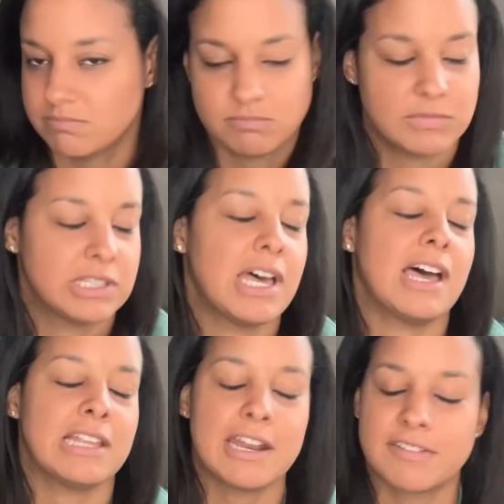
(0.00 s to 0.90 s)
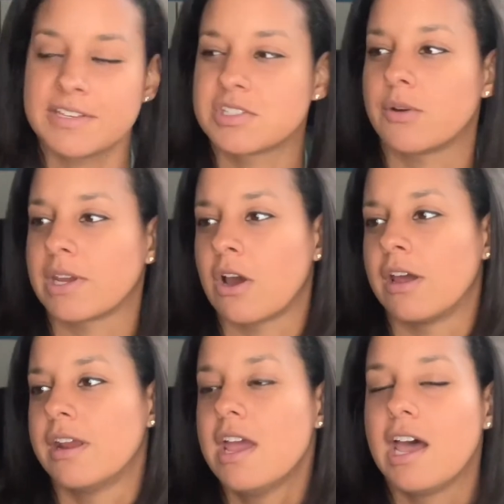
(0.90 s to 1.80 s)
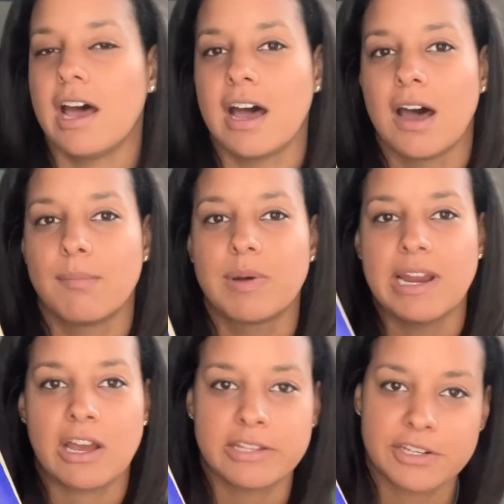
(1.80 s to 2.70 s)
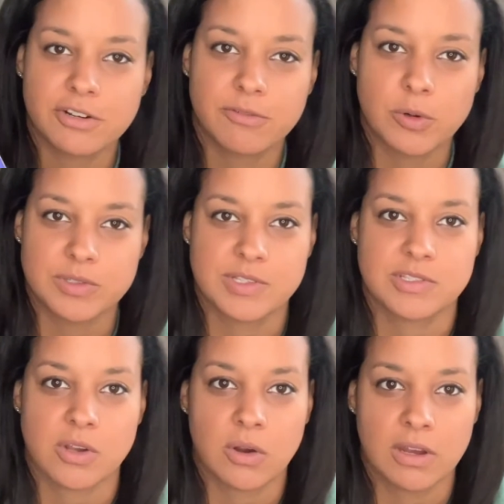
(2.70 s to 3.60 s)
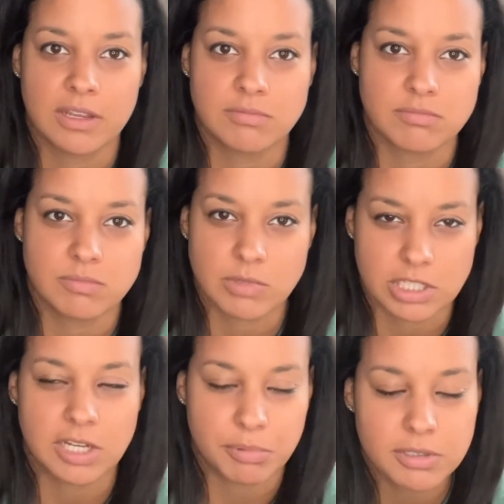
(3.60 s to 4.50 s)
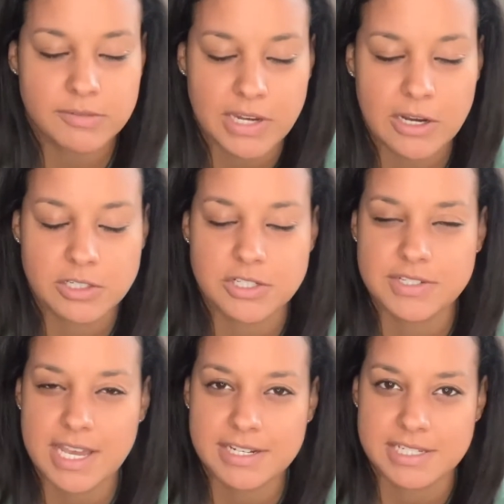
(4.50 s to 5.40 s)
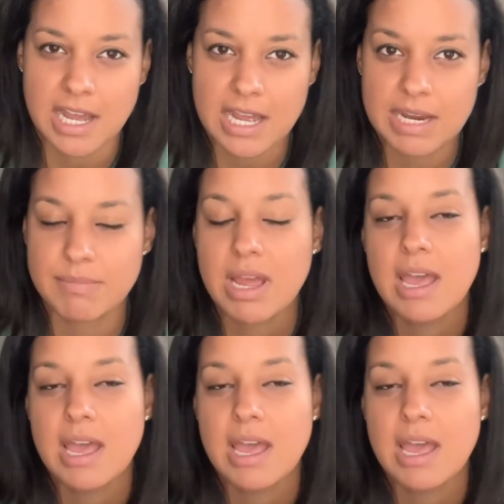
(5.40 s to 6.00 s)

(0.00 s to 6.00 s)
lot of things going on. But Outlander focuses on a couple of characters at a time,